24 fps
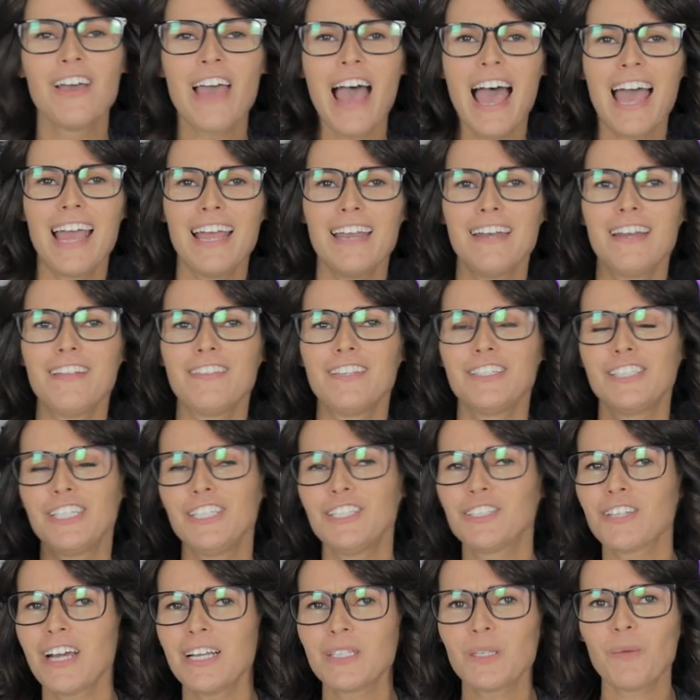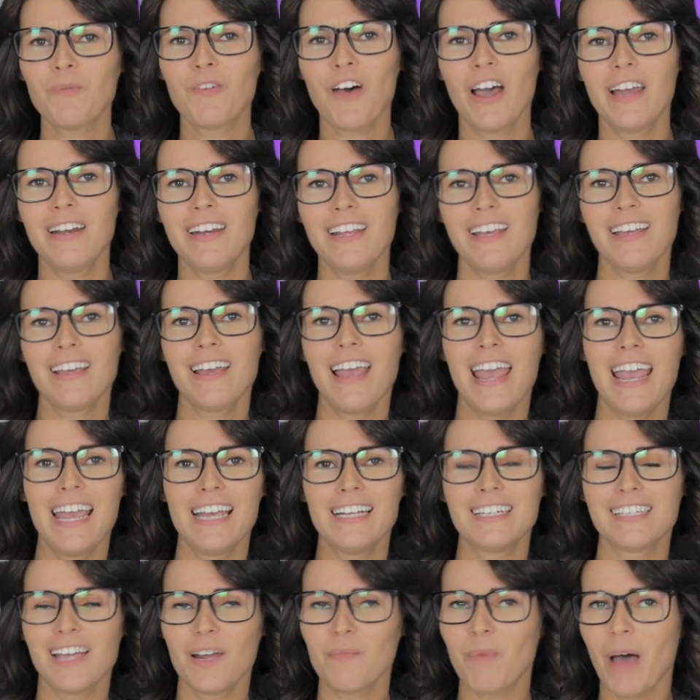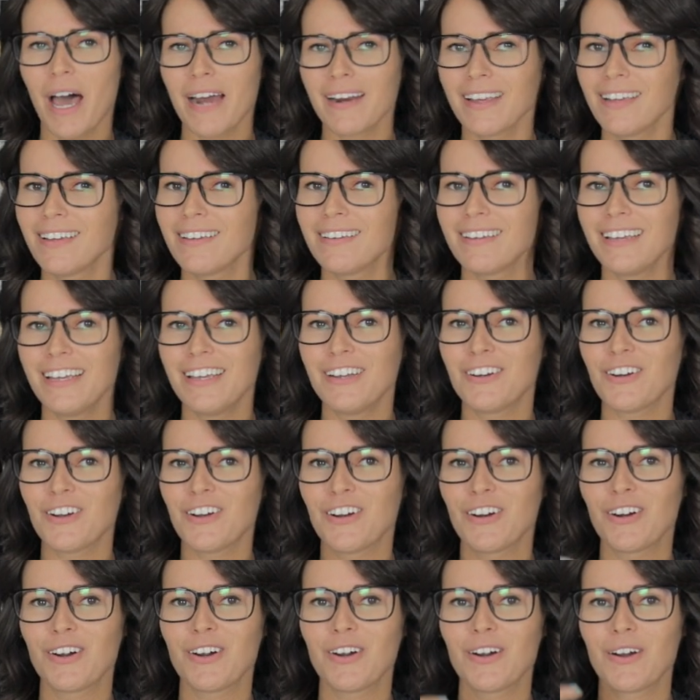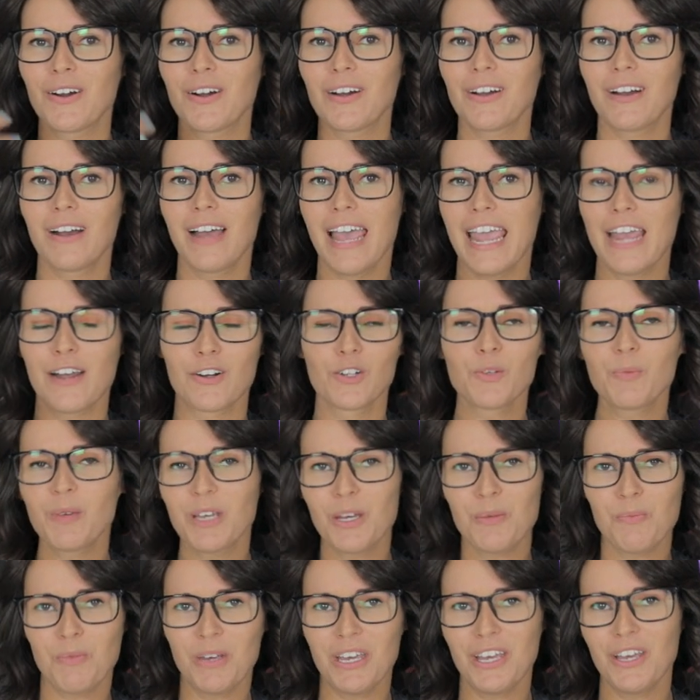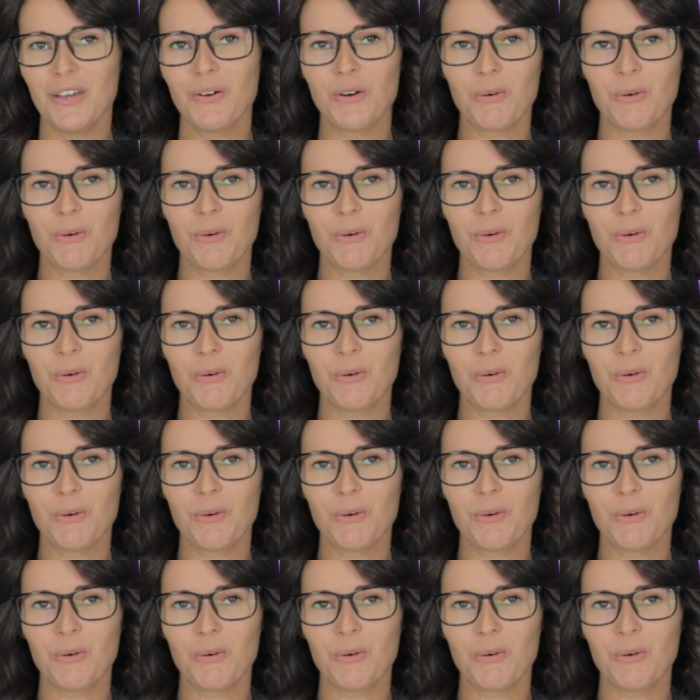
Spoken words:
And the teacher ends up finding a dead body in her Airbnb